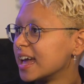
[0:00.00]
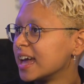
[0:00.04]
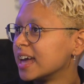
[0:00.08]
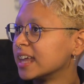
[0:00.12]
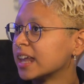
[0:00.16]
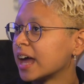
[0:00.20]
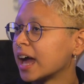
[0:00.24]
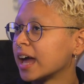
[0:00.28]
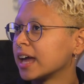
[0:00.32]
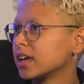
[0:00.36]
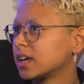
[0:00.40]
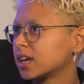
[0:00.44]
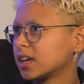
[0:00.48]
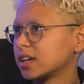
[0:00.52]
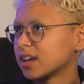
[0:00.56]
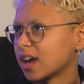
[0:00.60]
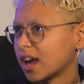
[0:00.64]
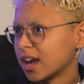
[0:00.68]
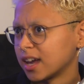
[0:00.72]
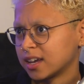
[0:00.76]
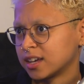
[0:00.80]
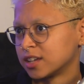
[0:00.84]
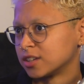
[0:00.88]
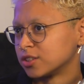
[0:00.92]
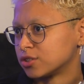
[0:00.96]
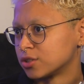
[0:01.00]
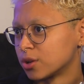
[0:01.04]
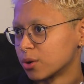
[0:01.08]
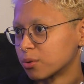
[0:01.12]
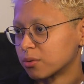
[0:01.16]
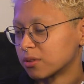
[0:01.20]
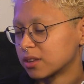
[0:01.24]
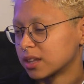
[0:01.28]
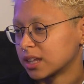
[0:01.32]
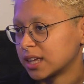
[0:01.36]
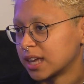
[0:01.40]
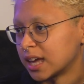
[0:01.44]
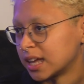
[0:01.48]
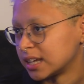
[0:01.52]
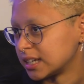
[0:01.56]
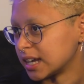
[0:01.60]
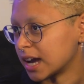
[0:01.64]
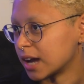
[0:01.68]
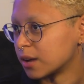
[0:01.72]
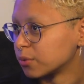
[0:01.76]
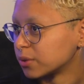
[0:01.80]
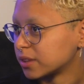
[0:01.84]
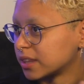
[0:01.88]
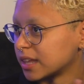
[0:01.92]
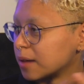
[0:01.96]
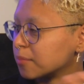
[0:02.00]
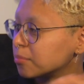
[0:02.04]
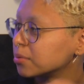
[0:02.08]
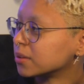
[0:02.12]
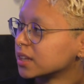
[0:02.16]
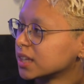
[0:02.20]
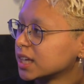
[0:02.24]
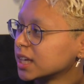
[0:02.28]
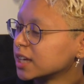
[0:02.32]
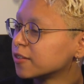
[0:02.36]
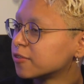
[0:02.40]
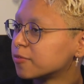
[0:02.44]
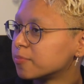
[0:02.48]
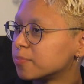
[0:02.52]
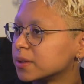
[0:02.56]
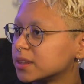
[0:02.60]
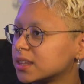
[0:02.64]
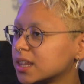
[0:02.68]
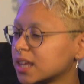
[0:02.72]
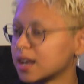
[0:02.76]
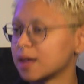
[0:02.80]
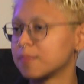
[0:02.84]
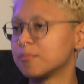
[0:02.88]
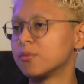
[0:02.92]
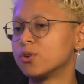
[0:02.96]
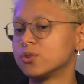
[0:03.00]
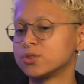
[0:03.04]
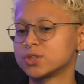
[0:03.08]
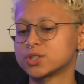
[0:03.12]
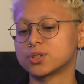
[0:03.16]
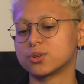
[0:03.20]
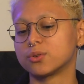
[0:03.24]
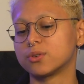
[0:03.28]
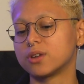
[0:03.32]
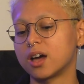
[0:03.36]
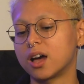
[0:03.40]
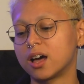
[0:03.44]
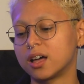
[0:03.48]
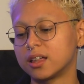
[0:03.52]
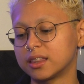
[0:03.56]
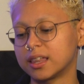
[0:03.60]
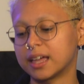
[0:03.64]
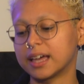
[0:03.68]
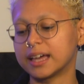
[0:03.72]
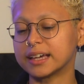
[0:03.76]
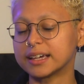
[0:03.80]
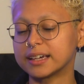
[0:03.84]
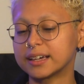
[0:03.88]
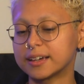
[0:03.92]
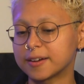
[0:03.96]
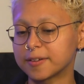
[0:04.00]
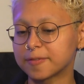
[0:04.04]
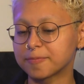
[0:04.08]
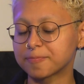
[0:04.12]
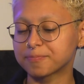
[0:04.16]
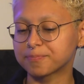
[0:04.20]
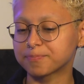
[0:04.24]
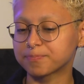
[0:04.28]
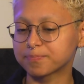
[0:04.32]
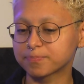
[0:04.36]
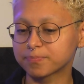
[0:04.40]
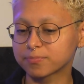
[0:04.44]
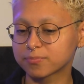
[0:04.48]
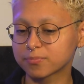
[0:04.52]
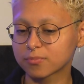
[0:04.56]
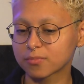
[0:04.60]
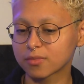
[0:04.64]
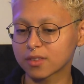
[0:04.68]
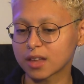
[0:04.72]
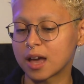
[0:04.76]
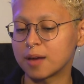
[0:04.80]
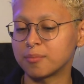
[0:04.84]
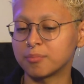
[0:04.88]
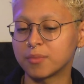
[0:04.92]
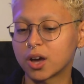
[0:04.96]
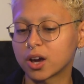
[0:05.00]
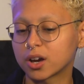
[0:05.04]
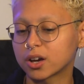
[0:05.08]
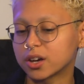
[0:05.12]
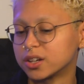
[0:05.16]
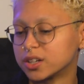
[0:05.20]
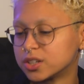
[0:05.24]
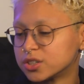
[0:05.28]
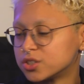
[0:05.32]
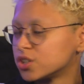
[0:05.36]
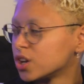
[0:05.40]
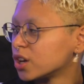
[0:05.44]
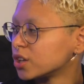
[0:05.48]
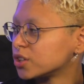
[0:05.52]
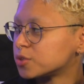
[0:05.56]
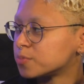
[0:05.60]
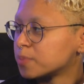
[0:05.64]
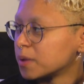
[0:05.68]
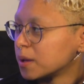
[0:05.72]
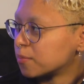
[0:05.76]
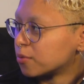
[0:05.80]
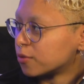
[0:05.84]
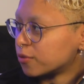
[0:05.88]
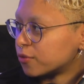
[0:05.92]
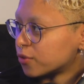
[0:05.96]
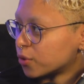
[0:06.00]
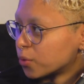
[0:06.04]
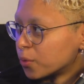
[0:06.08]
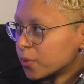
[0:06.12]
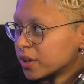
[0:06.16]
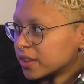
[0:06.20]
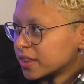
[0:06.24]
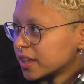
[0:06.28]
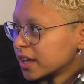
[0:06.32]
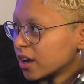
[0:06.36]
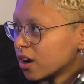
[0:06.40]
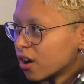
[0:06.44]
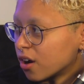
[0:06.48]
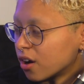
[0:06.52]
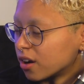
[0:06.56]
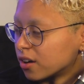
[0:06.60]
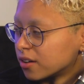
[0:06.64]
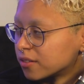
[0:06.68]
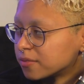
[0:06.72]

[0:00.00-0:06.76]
And I can totally get down with that belief, but then I'm also not like, I'm not going to judge people for where they are.